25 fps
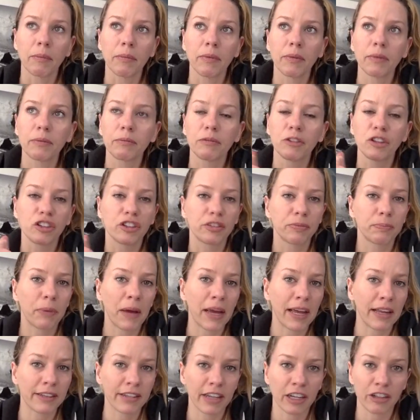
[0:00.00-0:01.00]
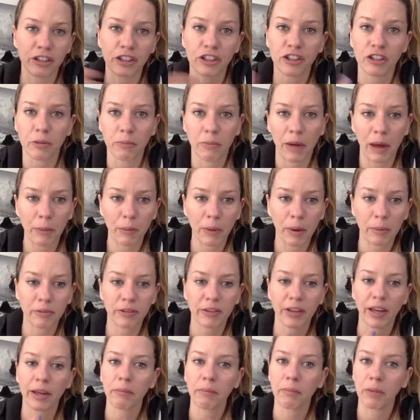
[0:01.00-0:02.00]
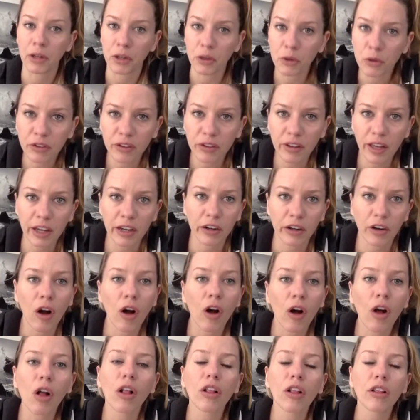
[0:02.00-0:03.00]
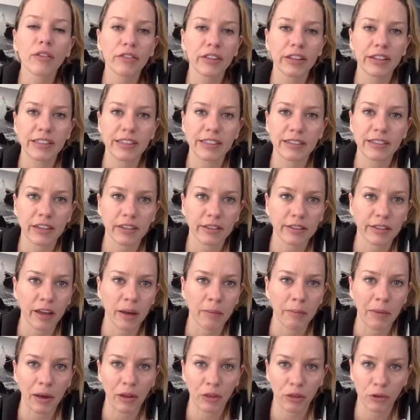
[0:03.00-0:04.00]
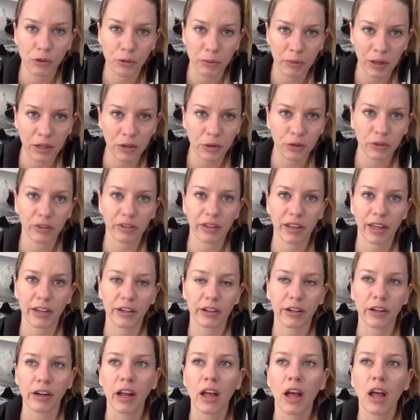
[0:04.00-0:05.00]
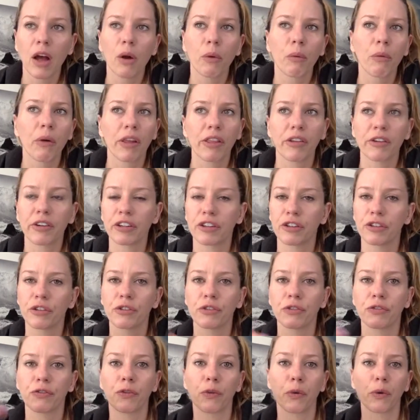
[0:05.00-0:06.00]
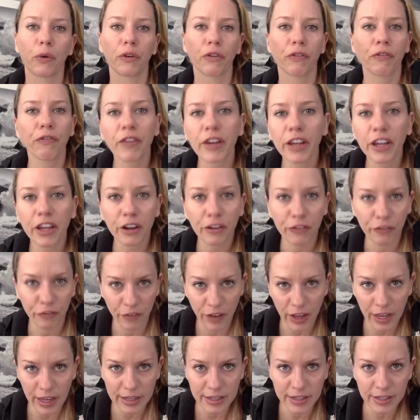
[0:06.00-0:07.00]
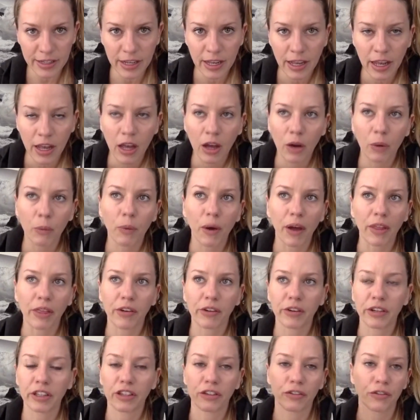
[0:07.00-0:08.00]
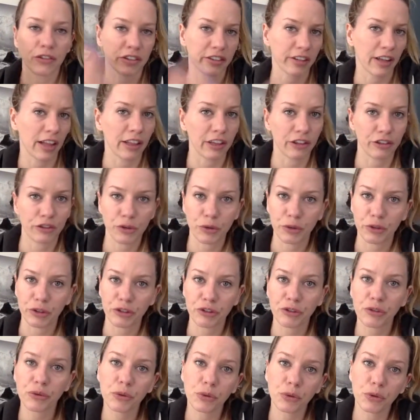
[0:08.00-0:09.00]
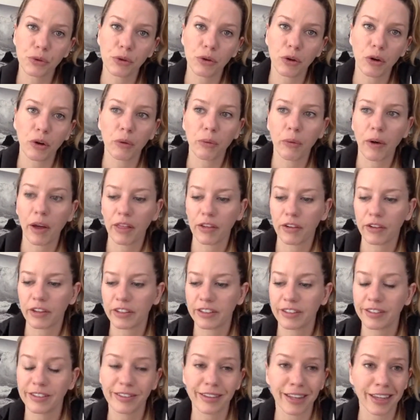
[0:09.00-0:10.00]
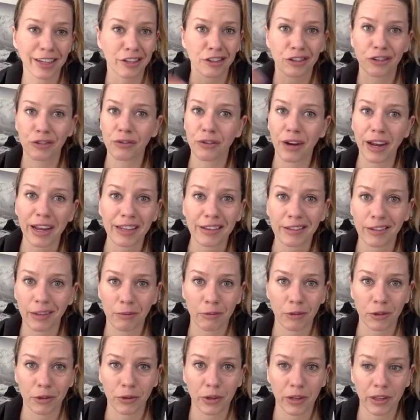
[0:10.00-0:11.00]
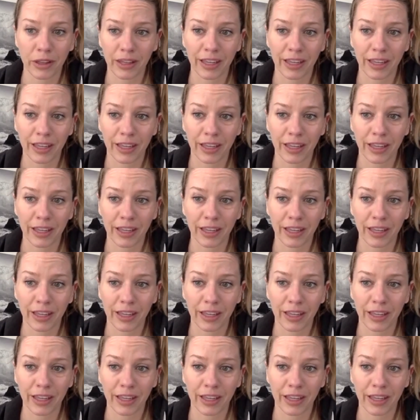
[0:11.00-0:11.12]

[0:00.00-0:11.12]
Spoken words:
Just pay attention to my website, my newsletter. All of the details come out through my newsletter, whether it's for Figure Fit, whether it's for Solace Yoga School, or whether it's like trades I'm doing.